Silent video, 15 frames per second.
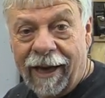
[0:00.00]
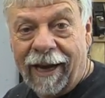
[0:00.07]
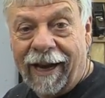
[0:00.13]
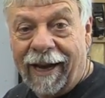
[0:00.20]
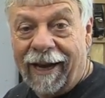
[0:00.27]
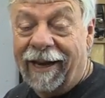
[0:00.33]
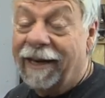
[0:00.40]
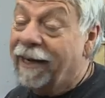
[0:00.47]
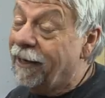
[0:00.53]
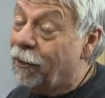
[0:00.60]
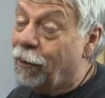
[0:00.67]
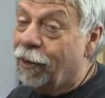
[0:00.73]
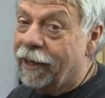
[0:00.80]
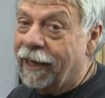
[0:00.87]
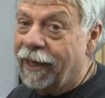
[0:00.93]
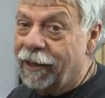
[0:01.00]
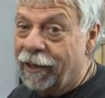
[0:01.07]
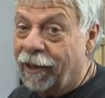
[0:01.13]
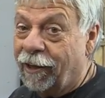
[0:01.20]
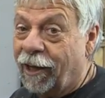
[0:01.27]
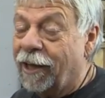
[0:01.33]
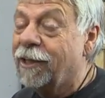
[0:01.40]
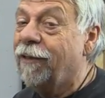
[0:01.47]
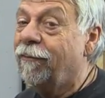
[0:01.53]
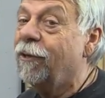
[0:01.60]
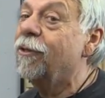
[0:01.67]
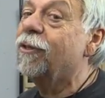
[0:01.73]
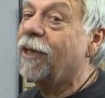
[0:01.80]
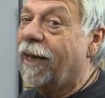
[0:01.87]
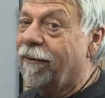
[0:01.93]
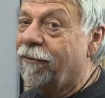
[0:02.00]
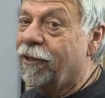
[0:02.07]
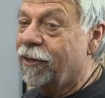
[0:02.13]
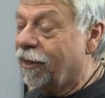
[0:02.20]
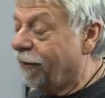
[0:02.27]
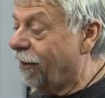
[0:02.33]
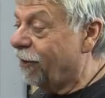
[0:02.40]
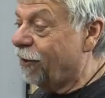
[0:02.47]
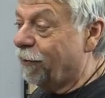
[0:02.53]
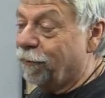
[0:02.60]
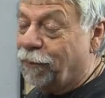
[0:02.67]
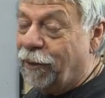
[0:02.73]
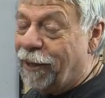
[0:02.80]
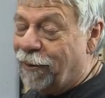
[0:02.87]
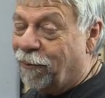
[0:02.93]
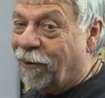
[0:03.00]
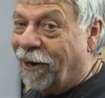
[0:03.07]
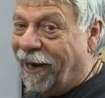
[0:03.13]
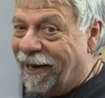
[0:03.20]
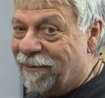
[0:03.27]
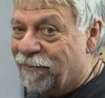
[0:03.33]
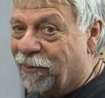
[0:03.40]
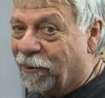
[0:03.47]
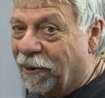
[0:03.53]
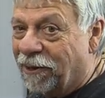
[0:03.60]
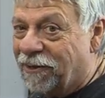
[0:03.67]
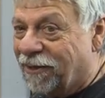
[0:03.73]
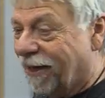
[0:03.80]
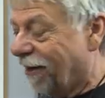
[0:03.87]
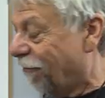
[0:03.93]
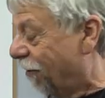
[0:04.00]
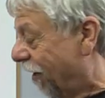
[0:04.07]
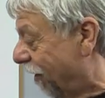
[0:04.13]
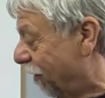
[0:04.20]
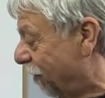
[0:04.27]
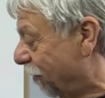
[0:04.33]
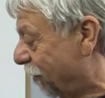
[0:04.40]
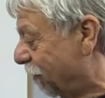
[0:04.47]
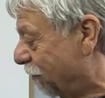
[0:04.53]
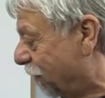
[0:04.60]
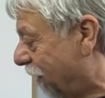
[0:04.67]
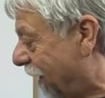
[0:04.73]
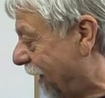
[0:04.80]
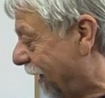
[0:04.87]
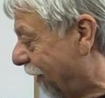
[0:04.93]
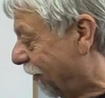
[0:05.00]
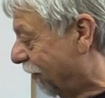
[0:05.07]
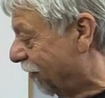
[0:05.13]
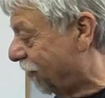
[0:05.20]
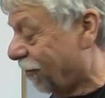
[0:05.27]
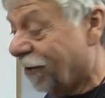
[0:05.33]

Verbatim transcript: and I know I'll get lots of use out of it because I got some pretty wide boards that I want to do some plating on,